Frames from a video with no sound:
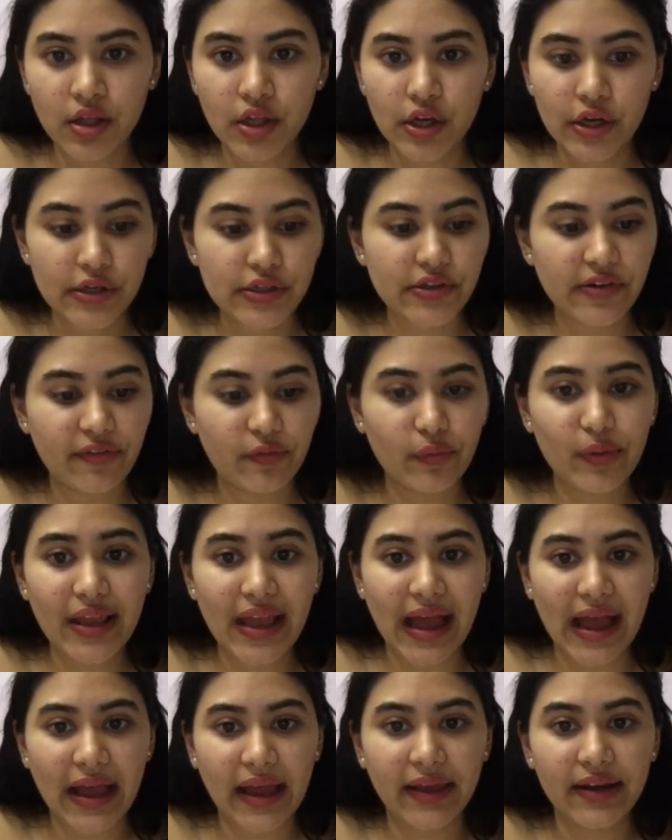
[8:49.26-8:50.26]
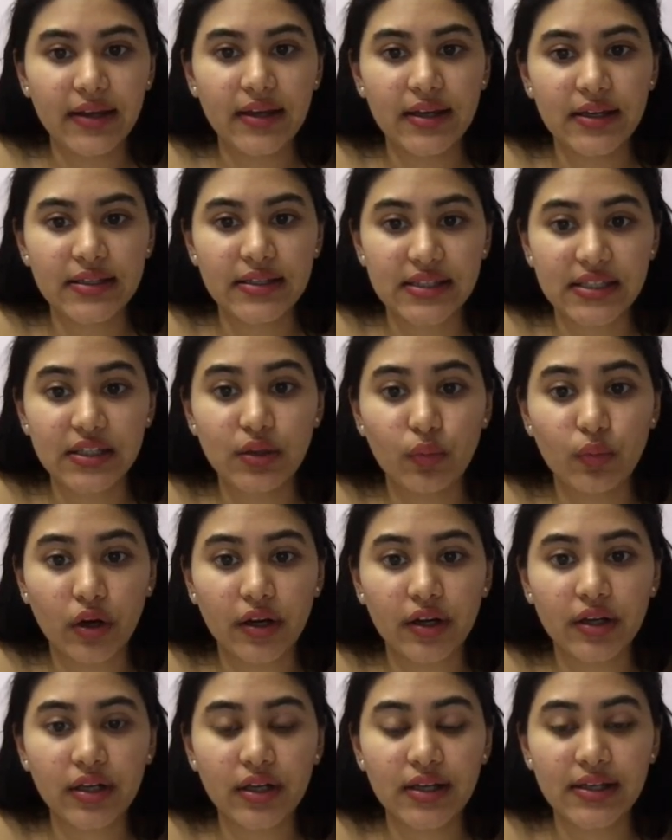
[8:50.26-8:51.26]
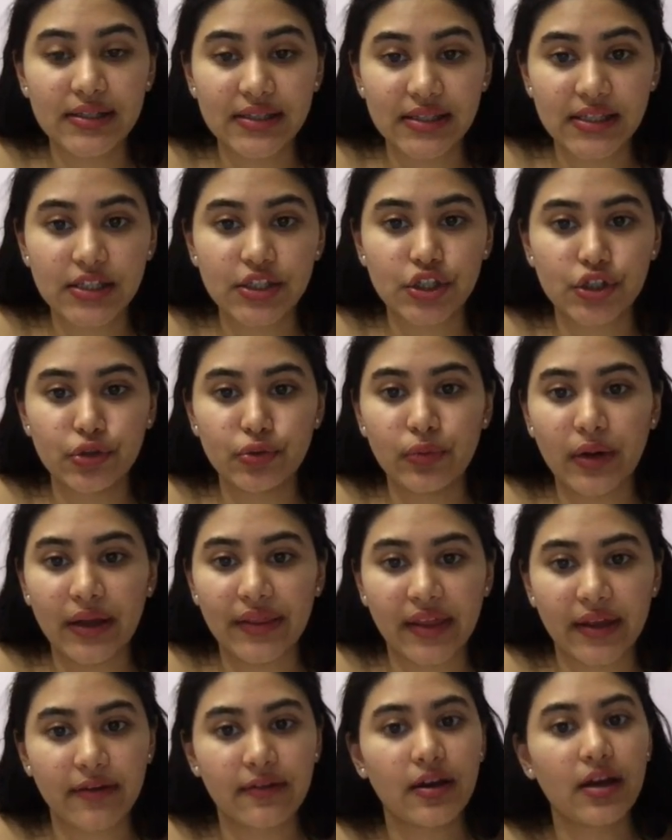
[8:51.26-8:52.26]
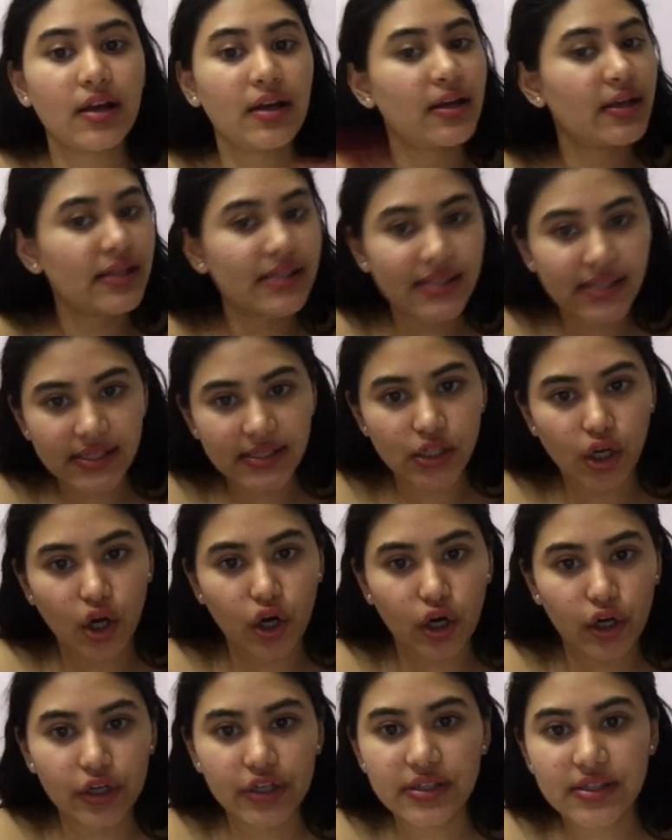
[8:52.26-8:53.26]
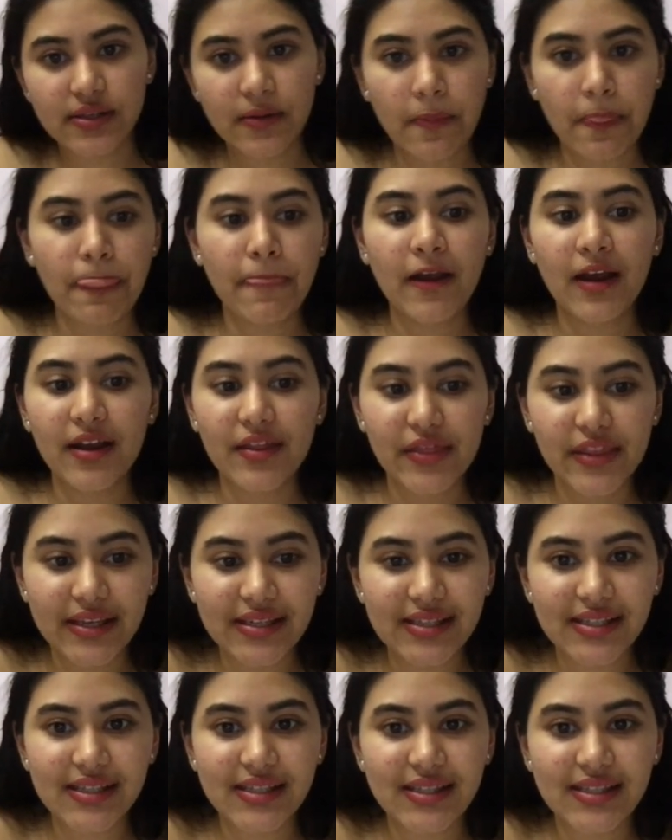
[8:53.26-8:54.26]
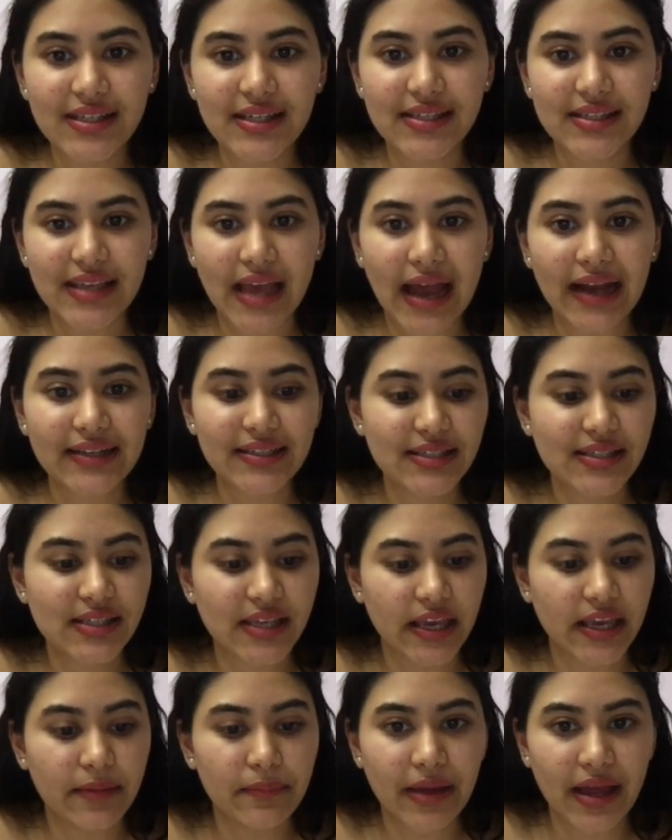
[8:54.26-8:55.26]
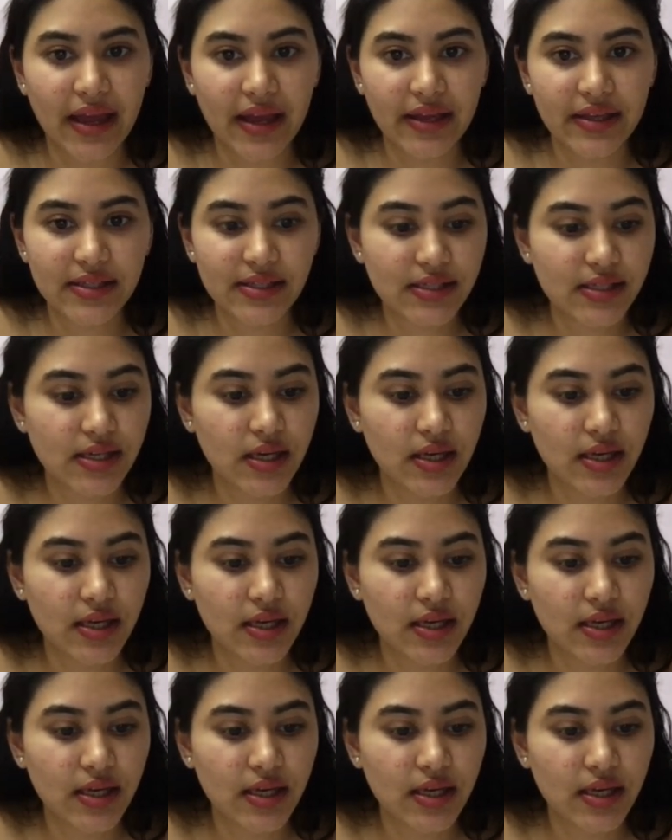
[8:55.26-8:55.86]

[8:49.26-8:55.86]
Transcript: So if we had D1, D2, and then 6 R's, this is the exact same as